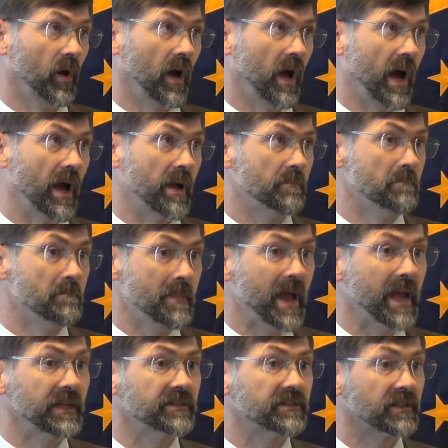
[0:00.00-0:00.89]
I
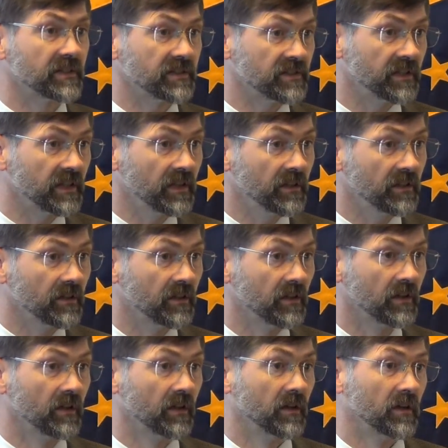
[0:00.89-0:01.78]
may succeed.
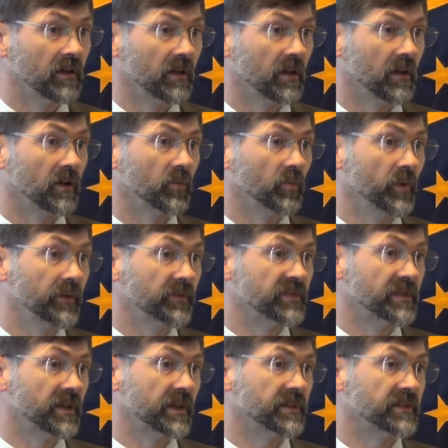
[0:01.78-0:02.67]
Uh, we've
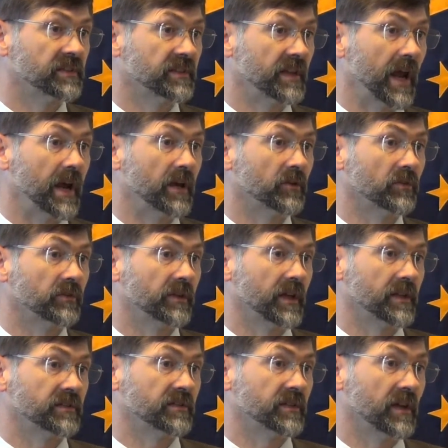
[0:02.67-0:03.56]
set a standard
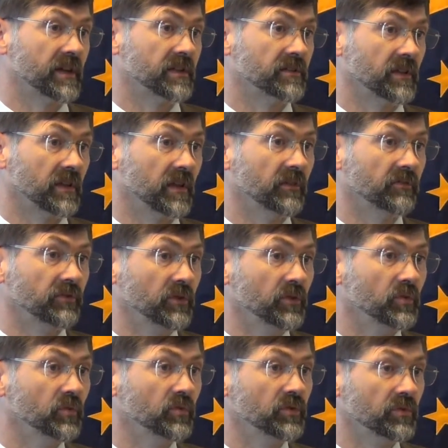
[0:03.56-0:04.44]
that says if
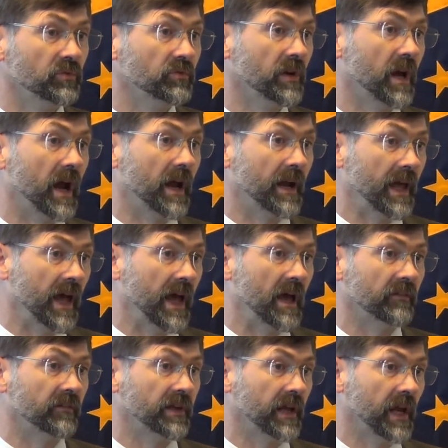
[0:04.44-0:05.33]
you do not
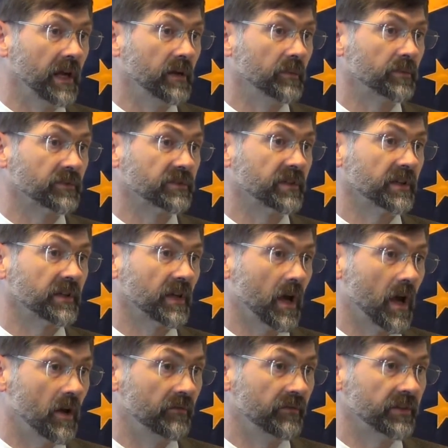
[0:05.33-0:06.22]
have an 80%
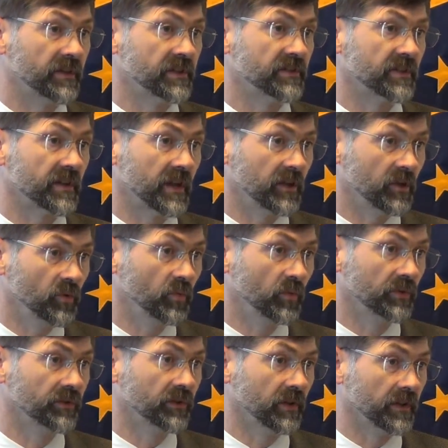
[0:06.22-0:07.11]
confidence that you
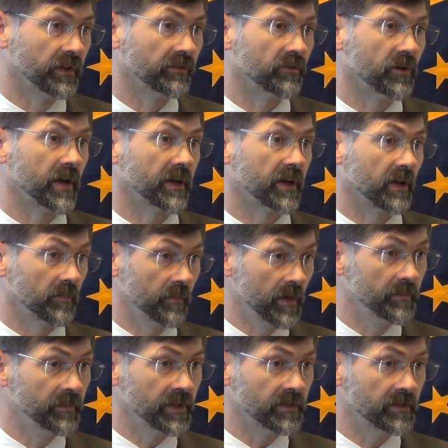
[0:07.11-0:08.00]
will deliver on a
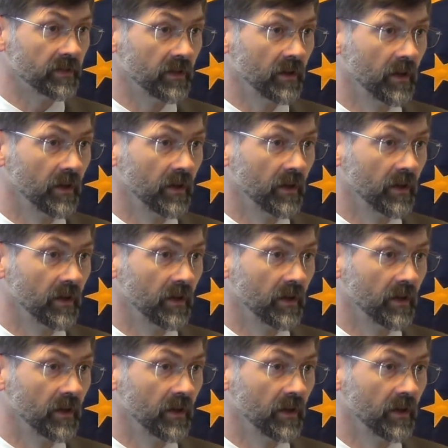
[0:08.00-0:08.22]
commitment,